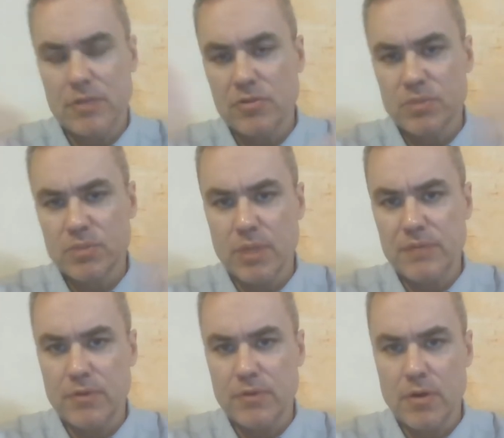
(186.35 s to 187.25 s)
You lose
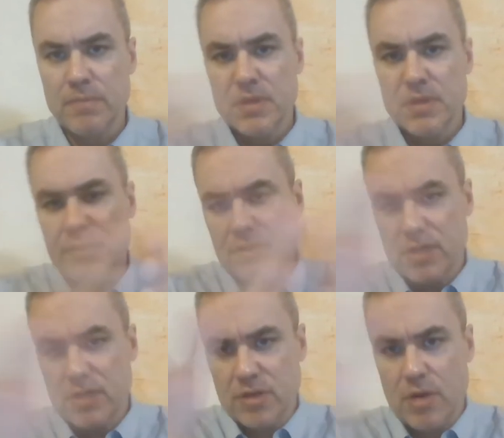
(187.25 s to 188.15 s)
blood flow
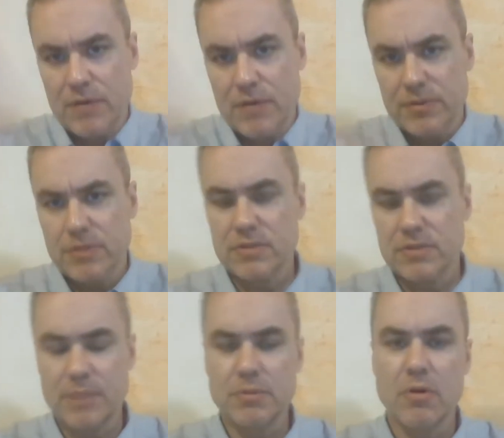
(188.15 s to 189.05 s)
that's going to go off into your
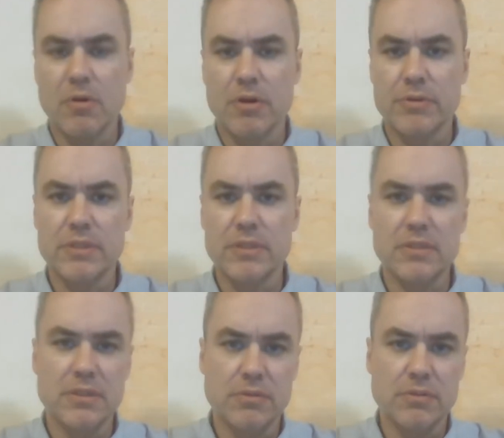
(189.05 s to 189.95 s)
septal
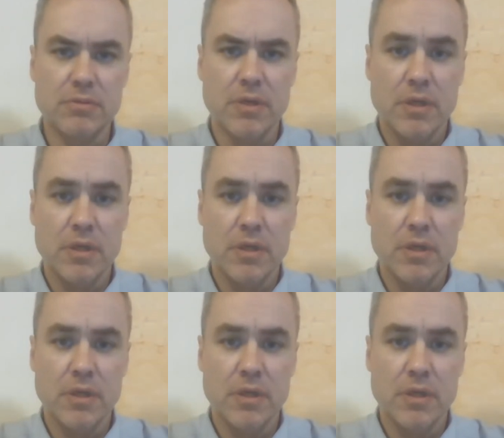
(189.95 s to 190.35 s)
arteries, into